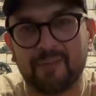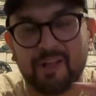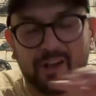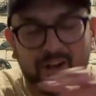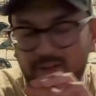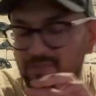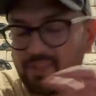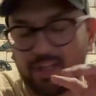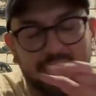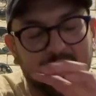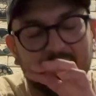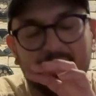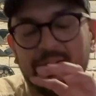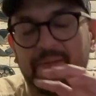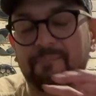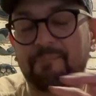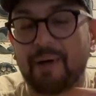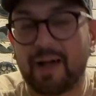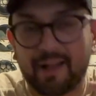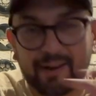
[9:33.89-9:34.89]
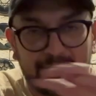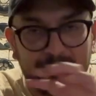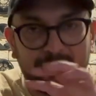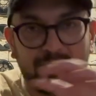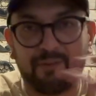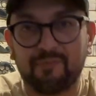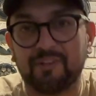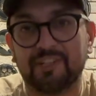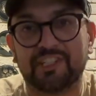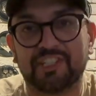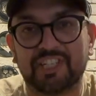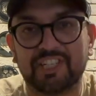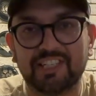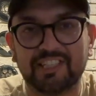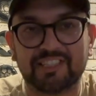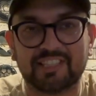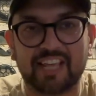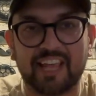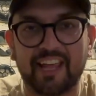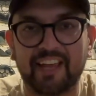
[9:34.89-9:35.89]
on the bottom of a
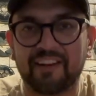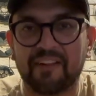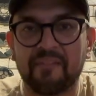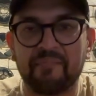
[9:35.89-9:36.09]
cheesecake,